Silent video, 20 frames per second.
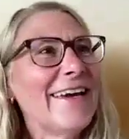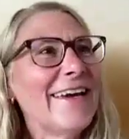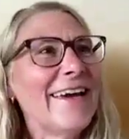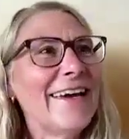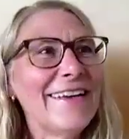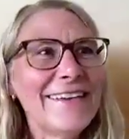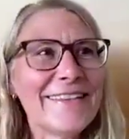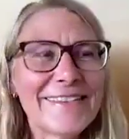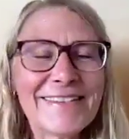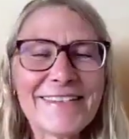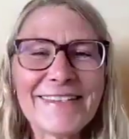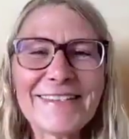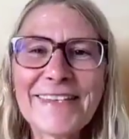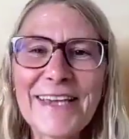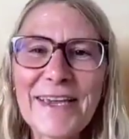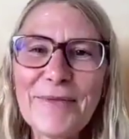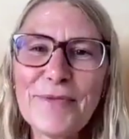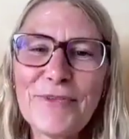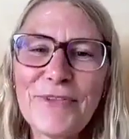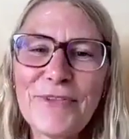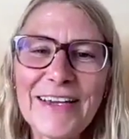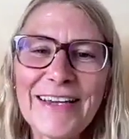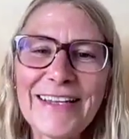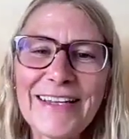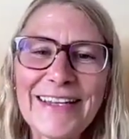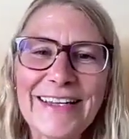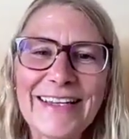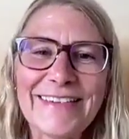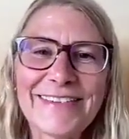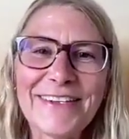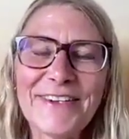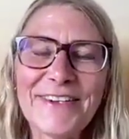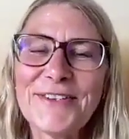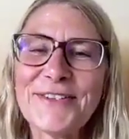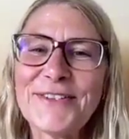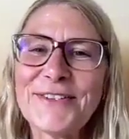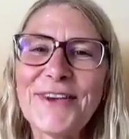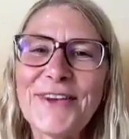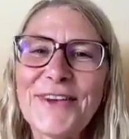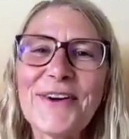And it's the same feeling. So
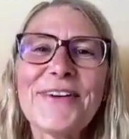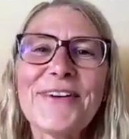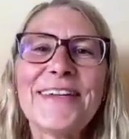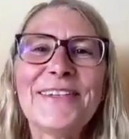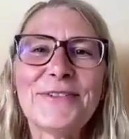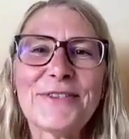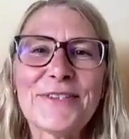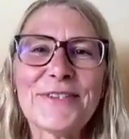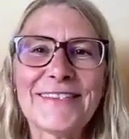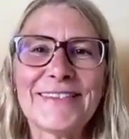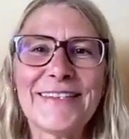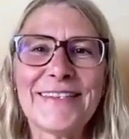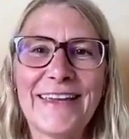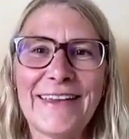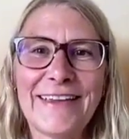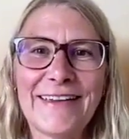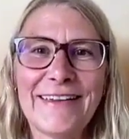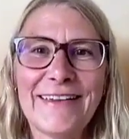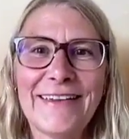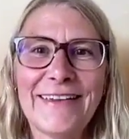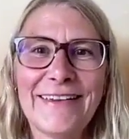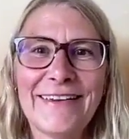it's so interesting.